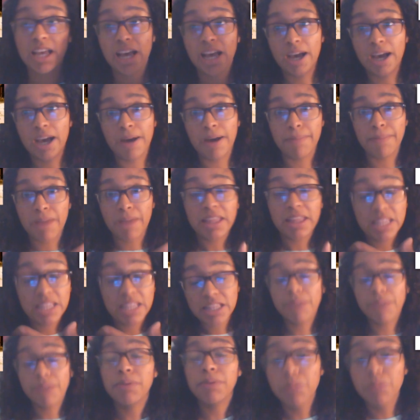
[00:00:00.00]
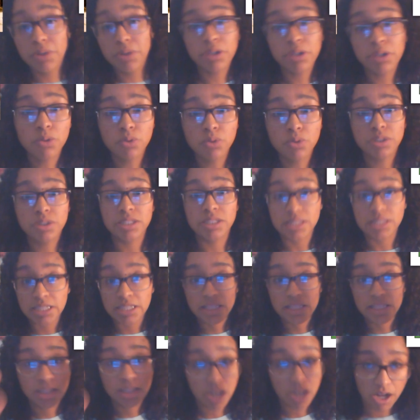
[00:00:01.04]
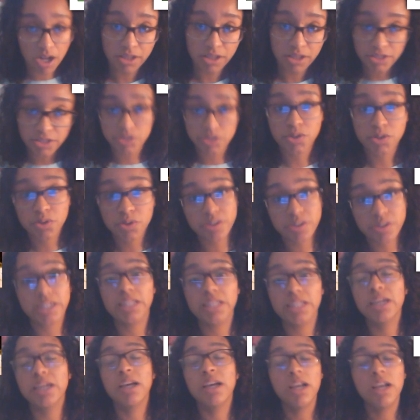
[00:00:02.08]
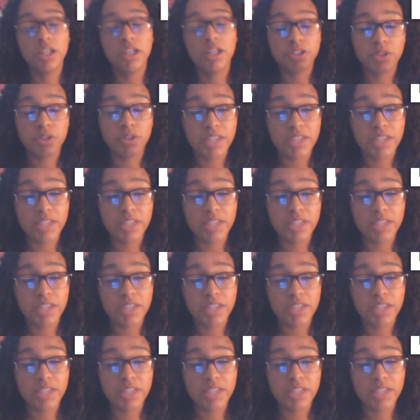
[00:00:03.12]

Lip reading: I think that'd be really cool to see on the screen. So